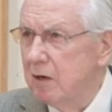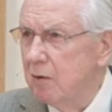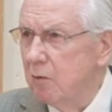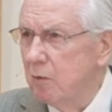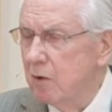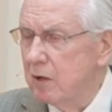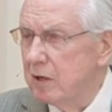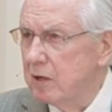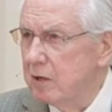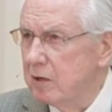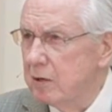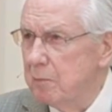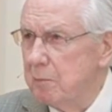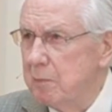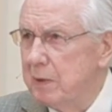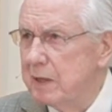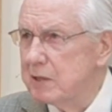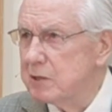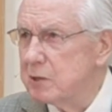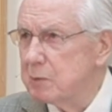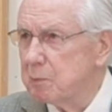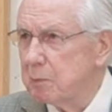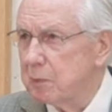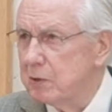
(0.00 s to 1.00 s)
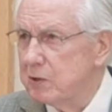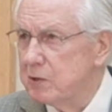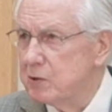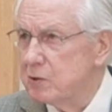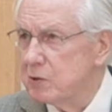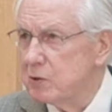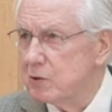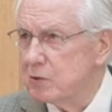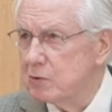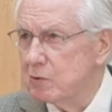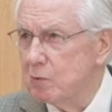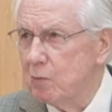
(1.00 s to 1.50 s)
One of the best
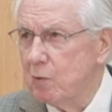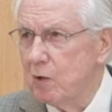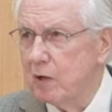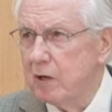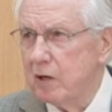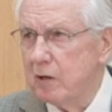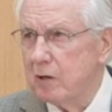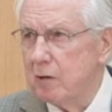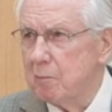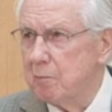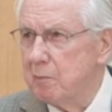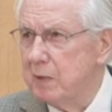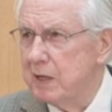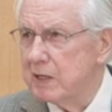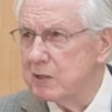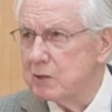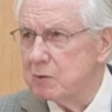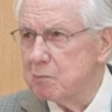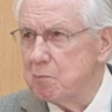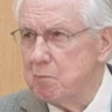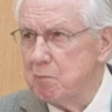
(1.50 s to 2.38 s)
preachers and one of the best